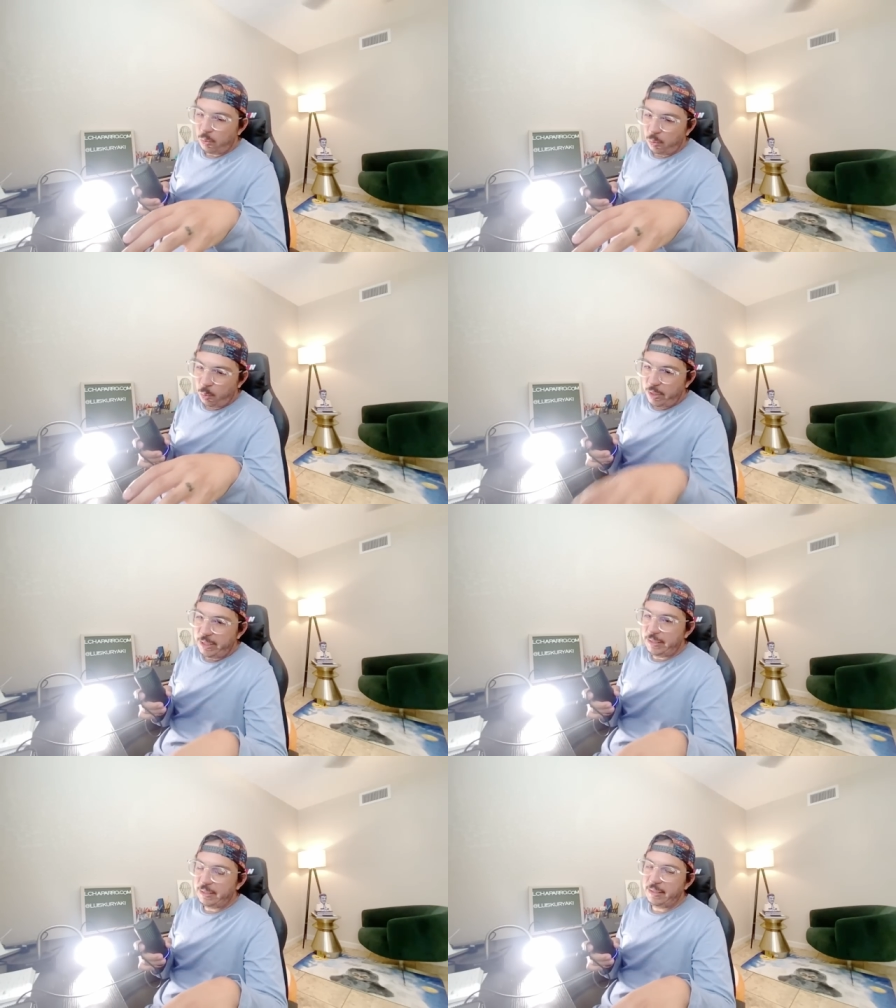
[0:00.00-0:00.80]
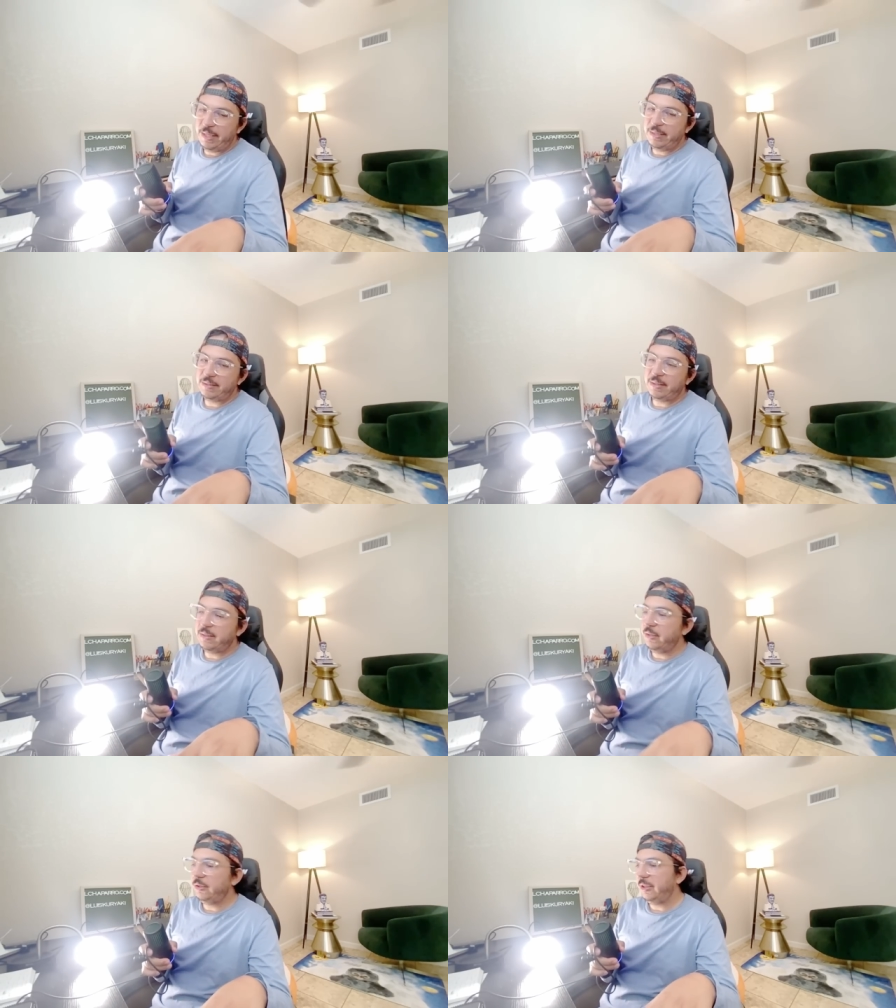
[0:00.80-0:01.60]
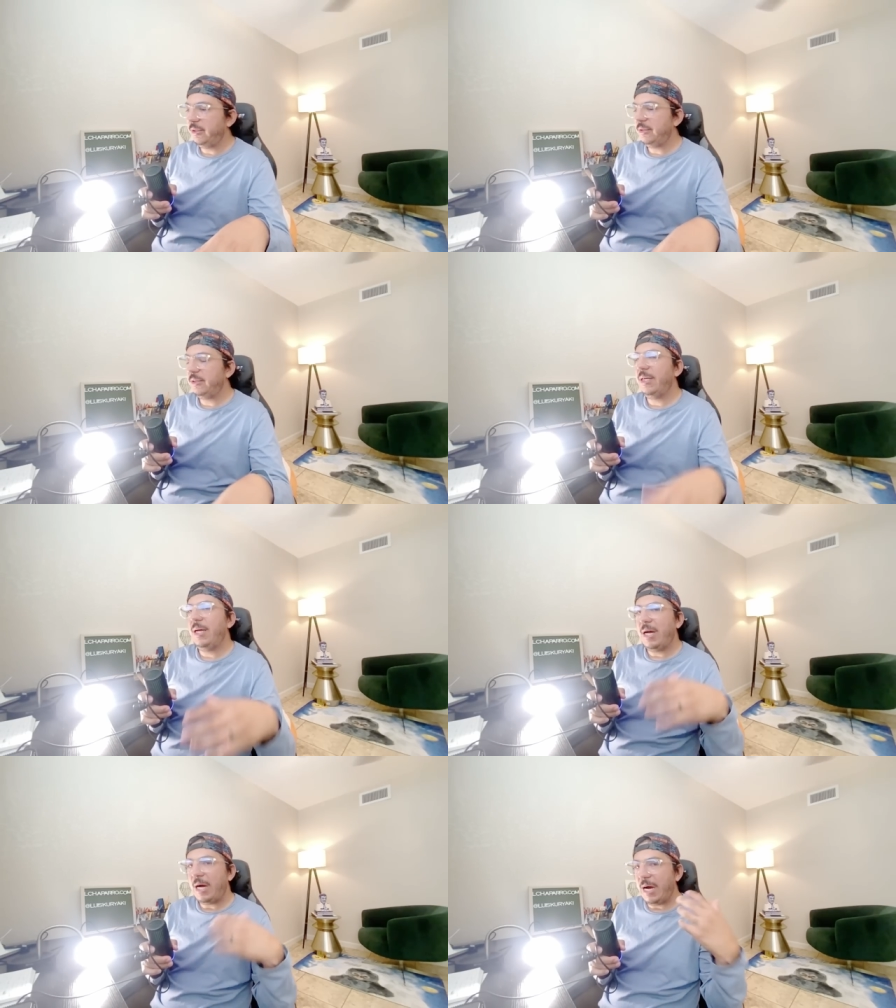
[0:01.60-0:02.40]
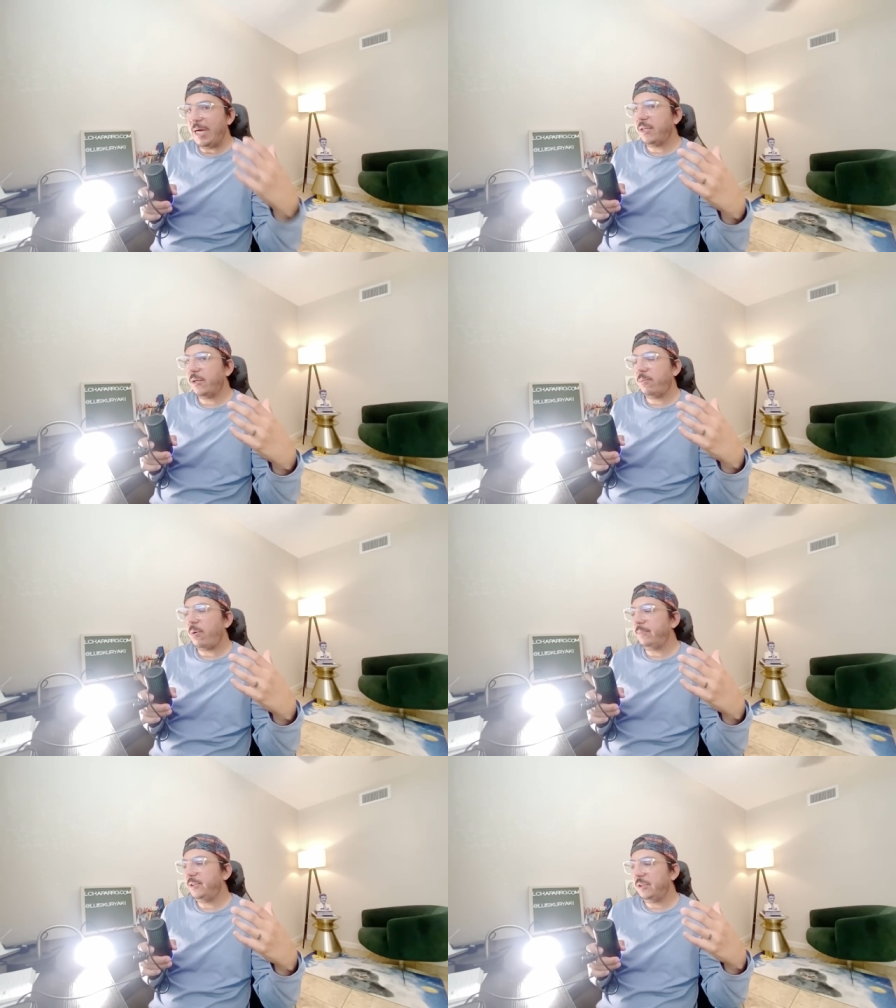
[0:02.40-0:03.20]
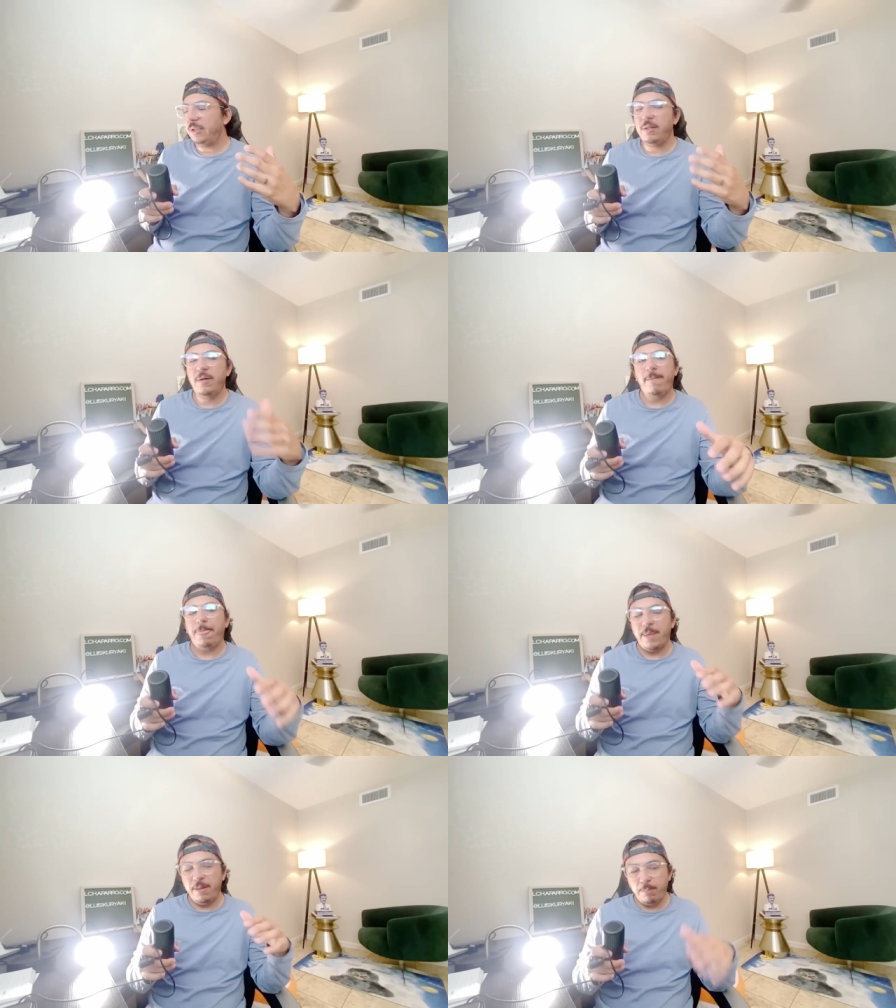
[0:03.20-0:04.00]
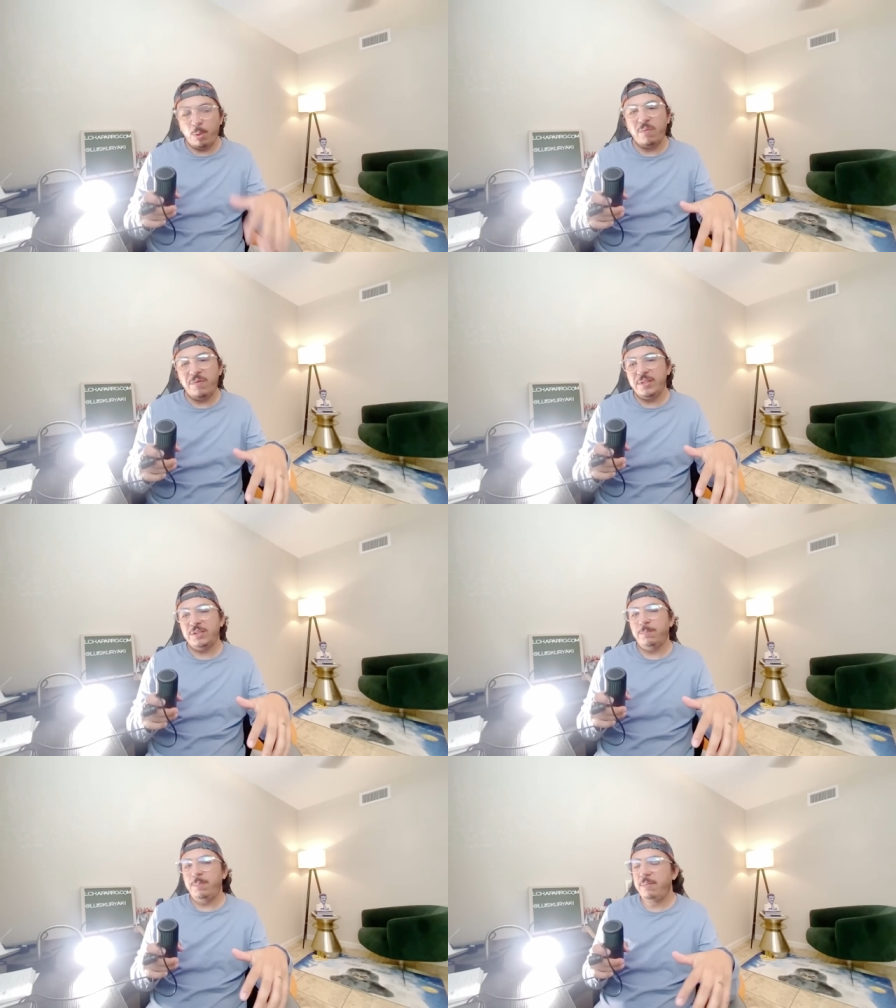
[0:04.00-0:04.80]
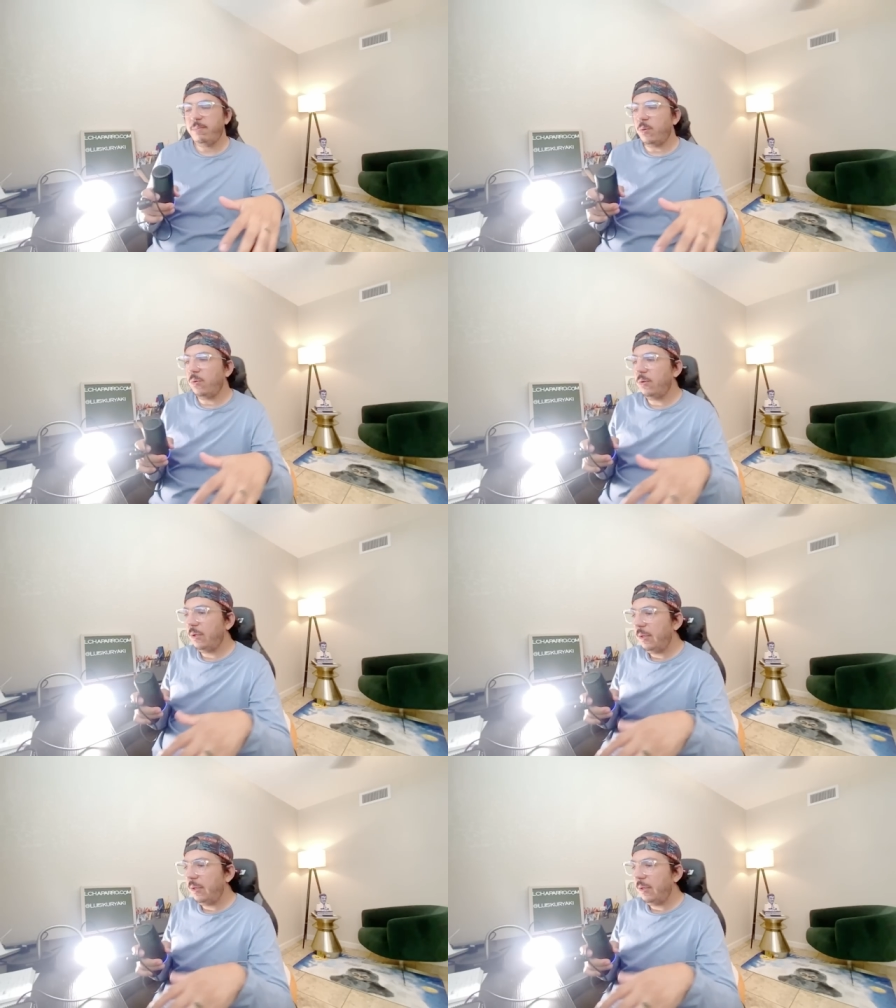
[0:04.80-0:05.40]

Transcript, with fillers: weak institutions, high corruption, impoverished people,